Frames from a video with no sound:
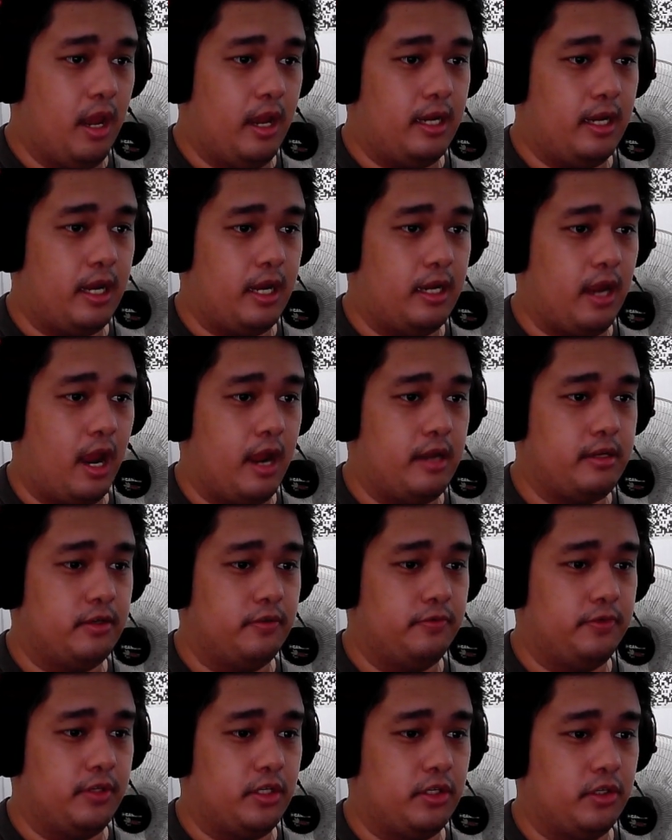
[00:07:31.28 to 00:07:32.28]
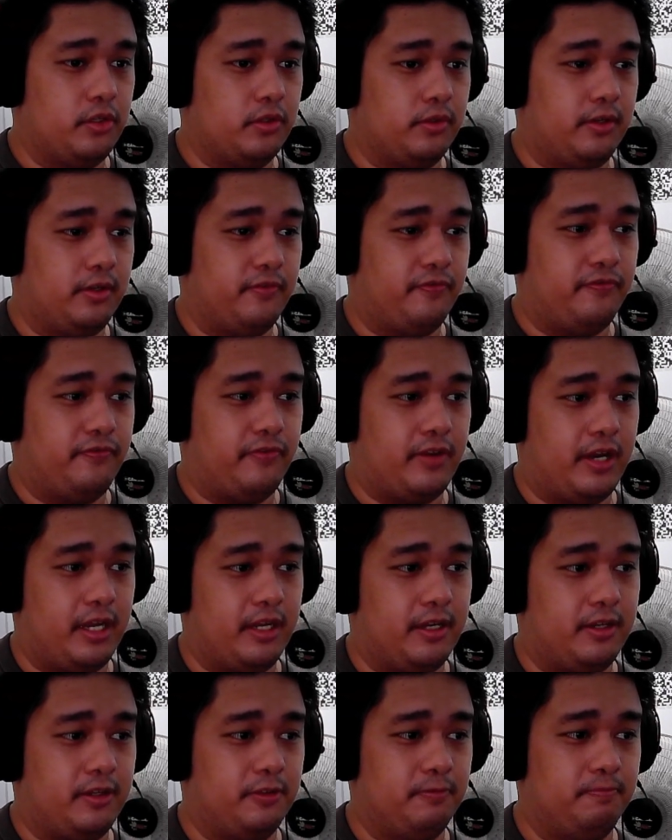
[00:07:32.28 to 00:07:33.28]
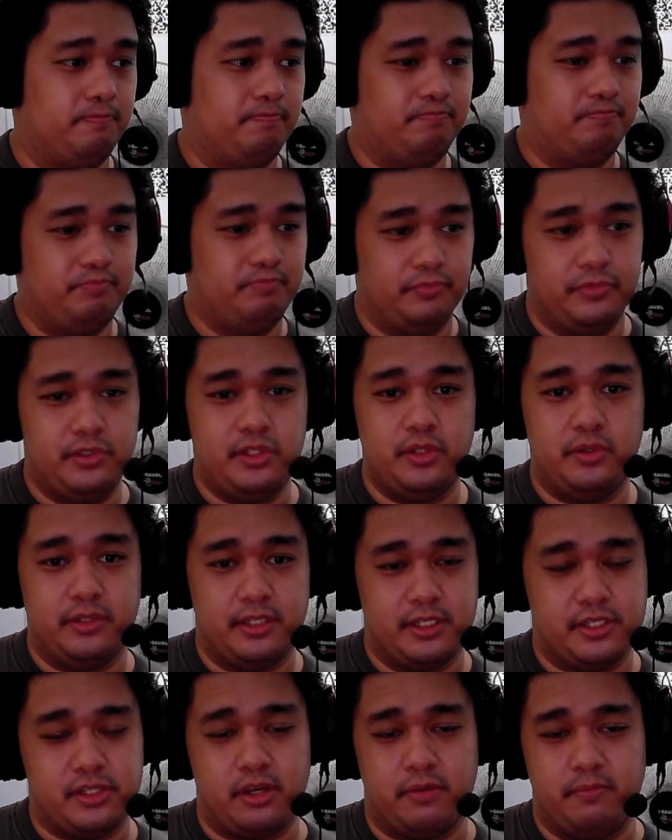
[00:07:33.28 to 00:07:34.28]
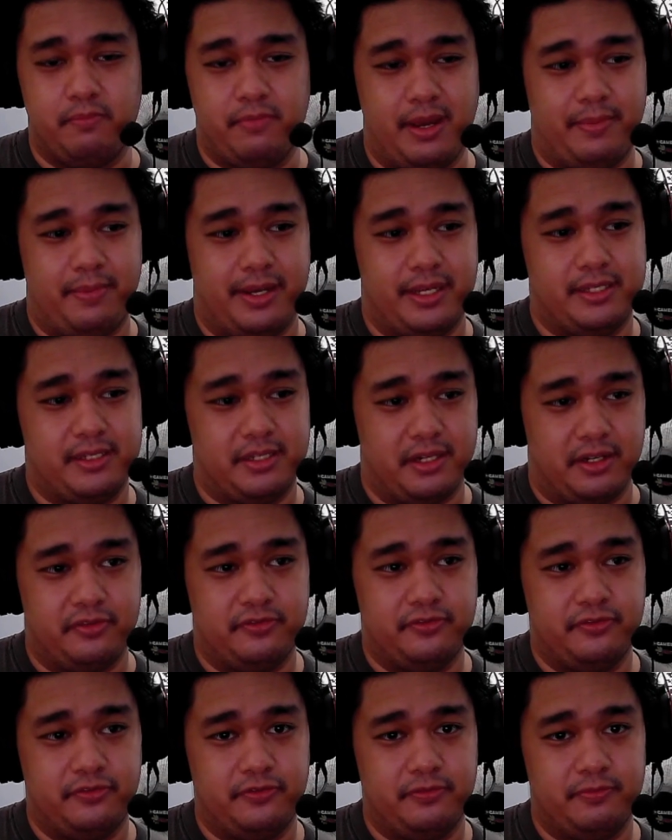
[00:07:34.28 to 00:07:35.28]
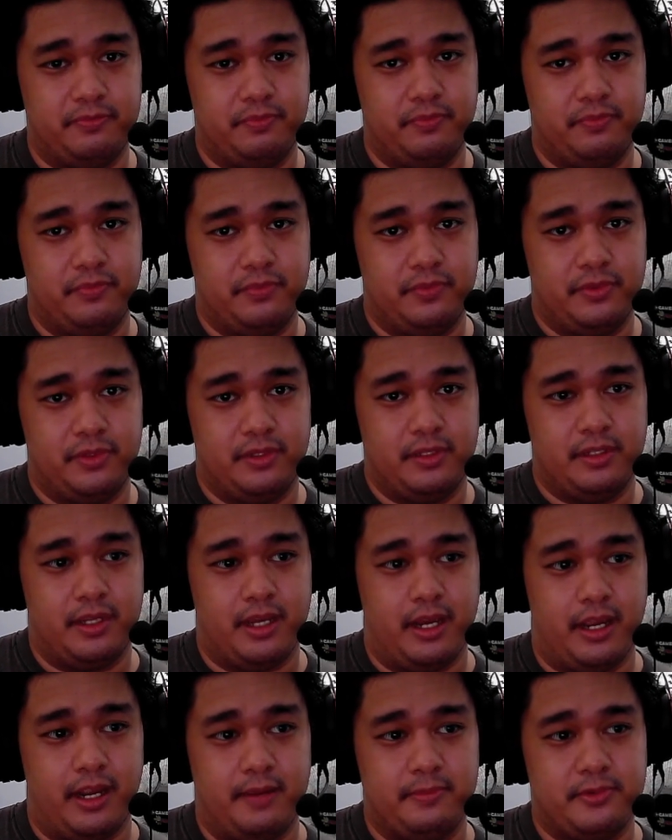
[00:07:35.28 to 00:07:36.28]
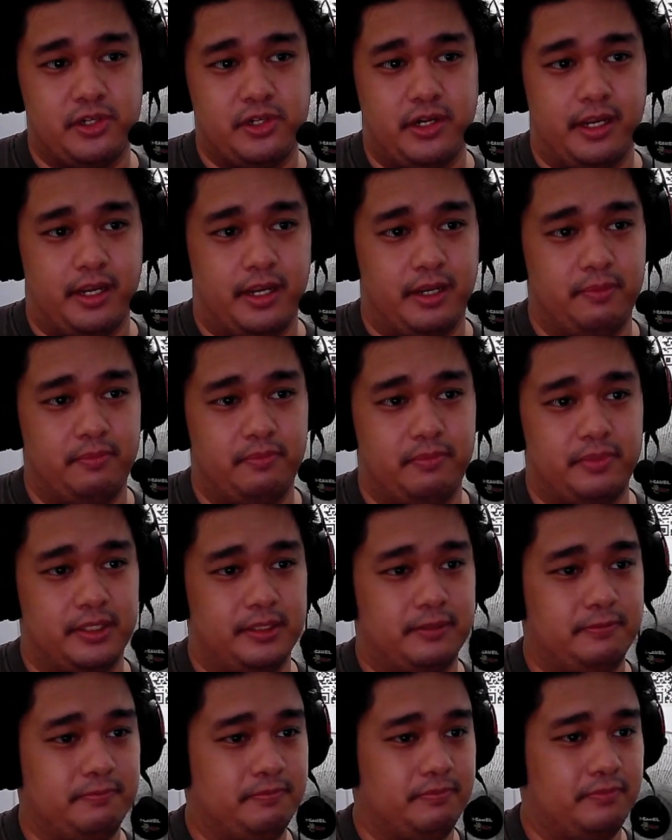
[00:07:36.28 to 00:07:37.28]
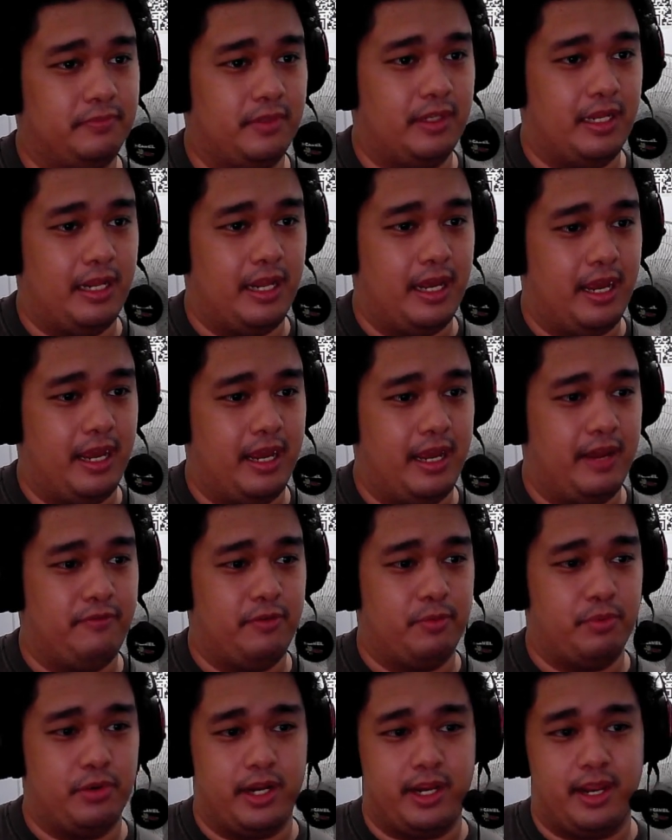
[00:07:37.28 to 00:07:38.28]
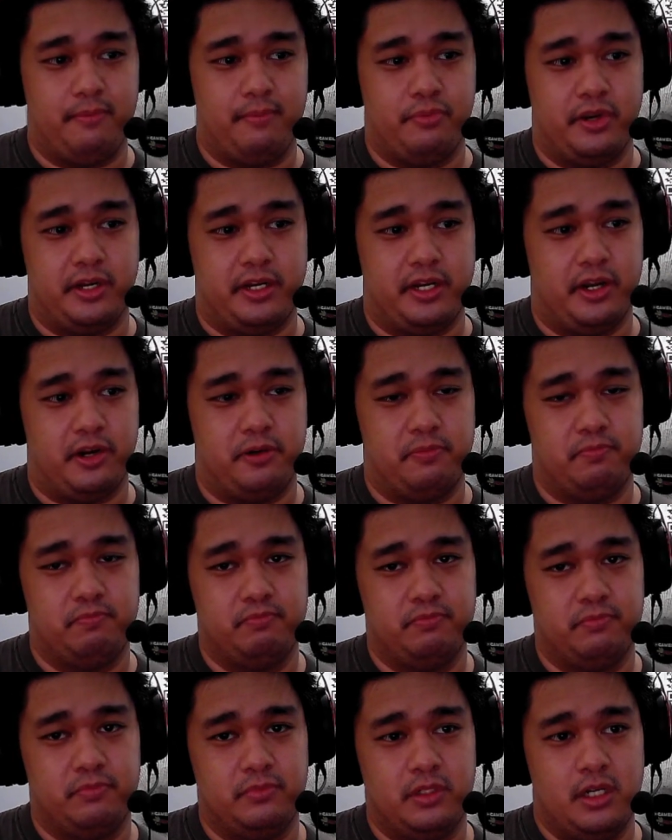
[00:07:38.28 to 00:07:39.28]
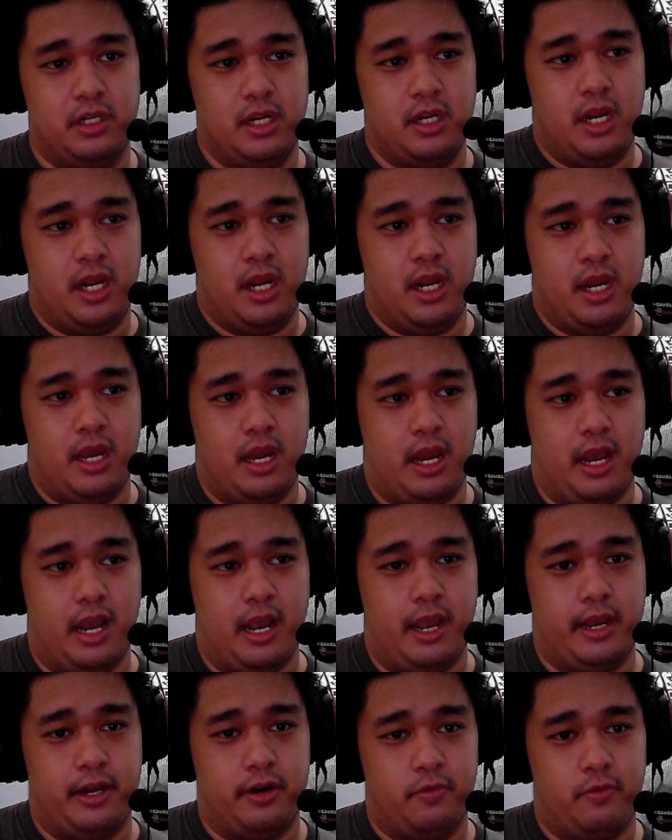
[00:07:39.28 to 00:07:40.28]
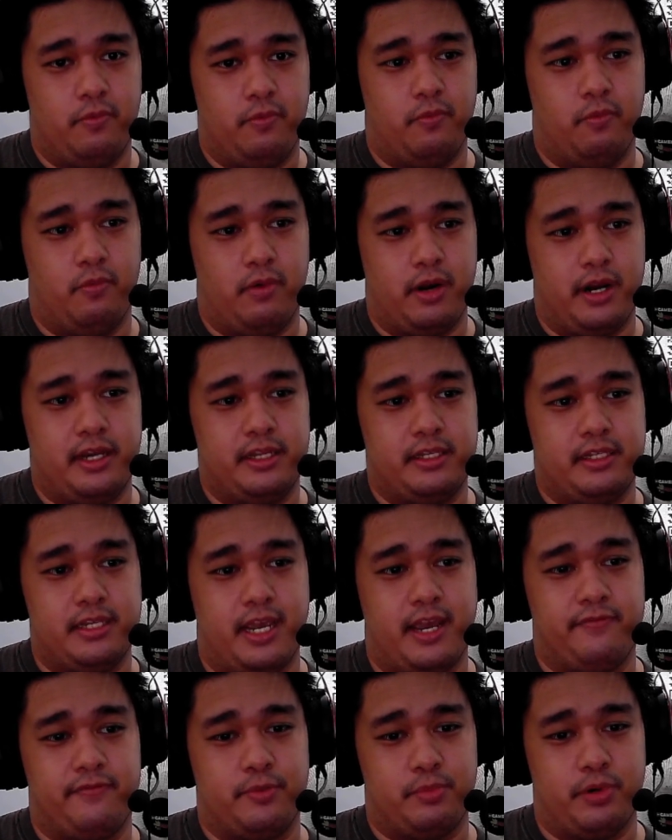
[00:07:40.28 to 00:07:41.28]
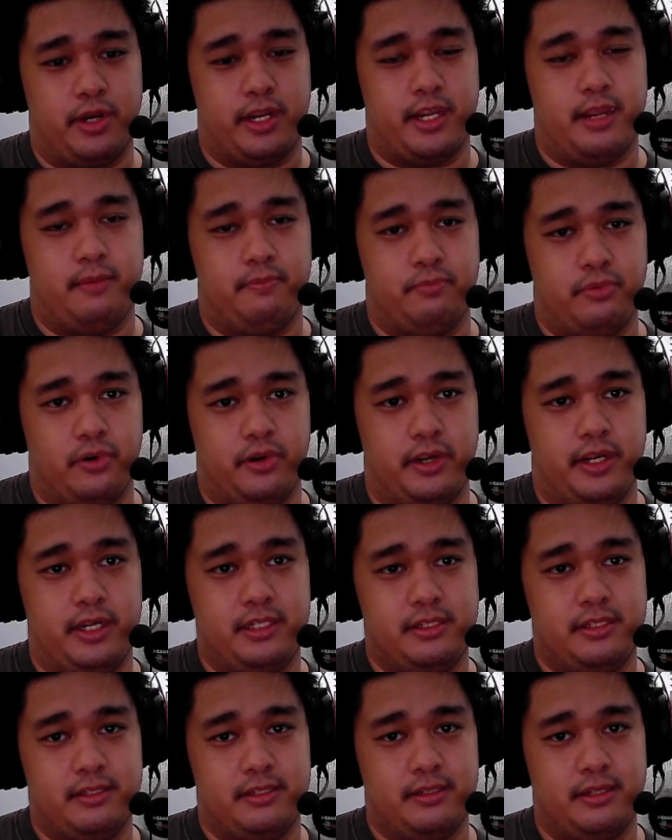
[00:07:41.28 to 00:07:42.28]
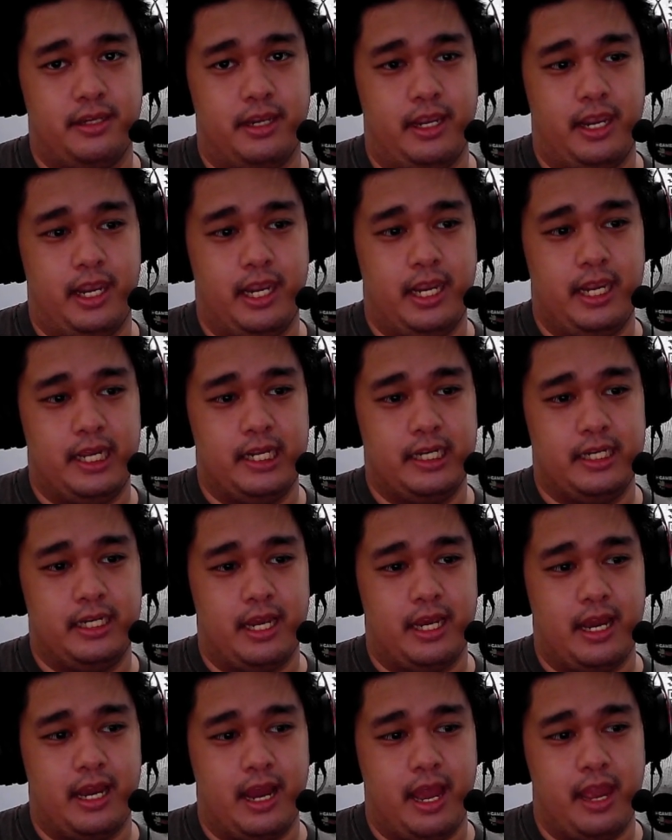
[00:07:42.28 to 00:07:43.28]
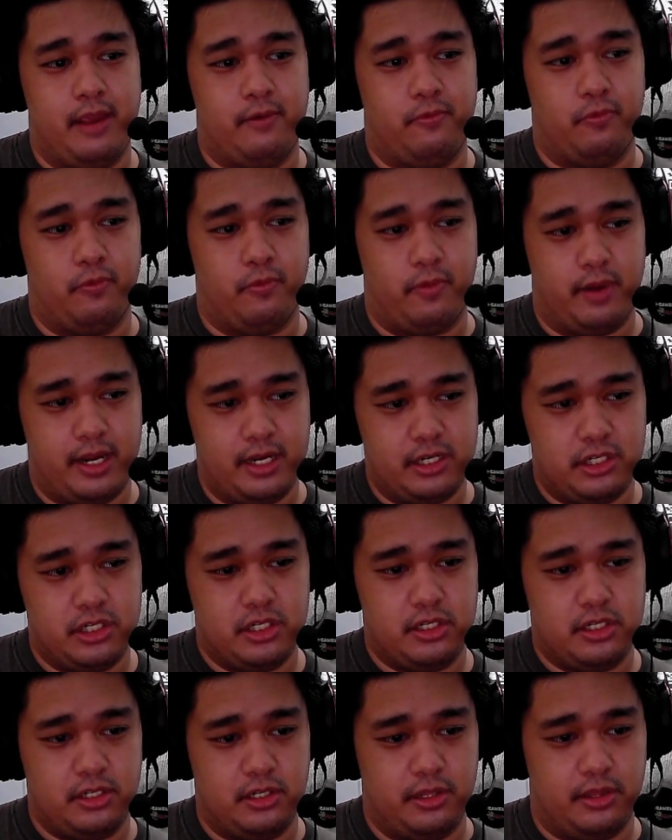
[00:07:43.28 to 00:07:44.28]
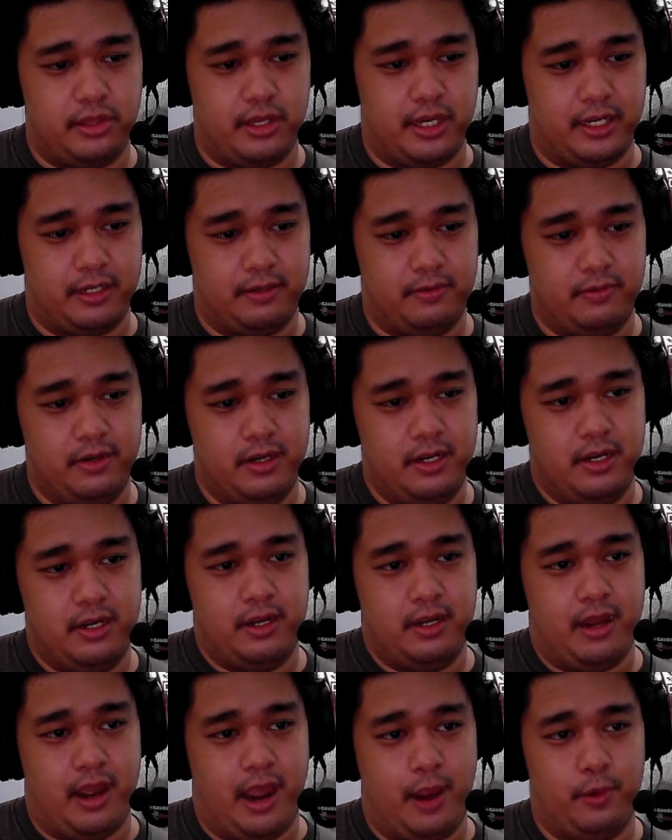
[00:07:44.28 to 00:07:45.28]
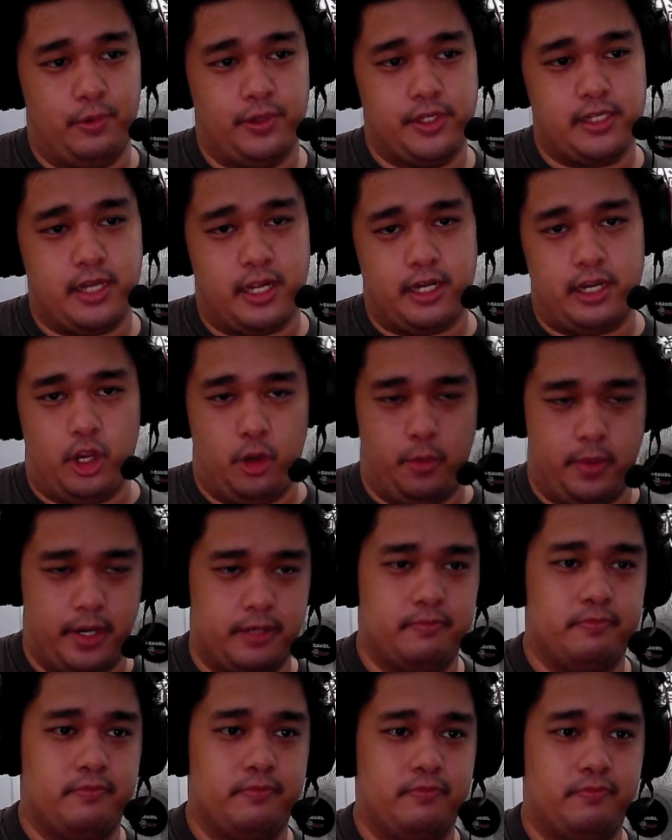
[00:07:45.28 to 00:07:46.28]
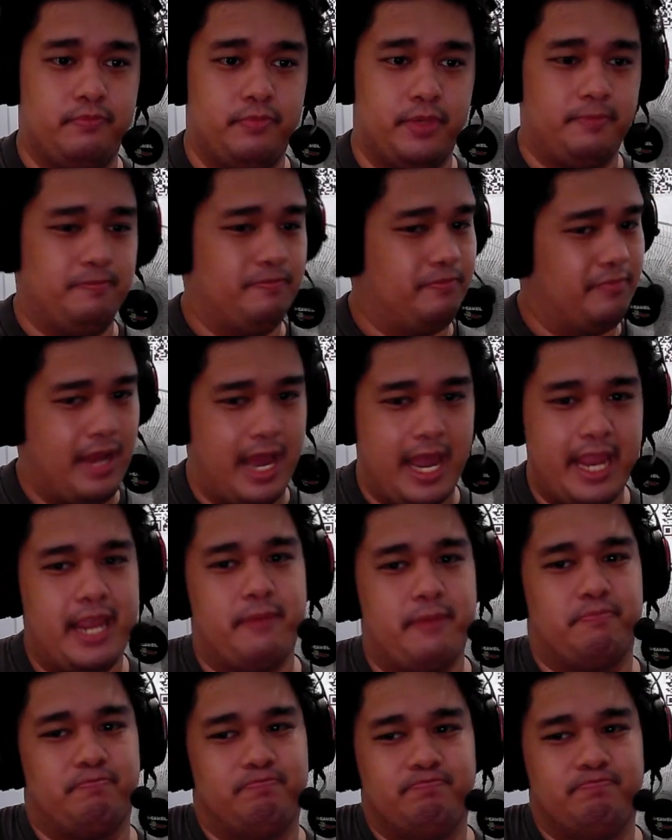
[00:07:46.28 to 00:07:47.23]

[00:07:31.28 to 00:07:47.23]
I don't know if I could do this by myself. I am trying, but I have a breaking point here. I don't want to have a breaking point, and I wish that I was not human, but I am.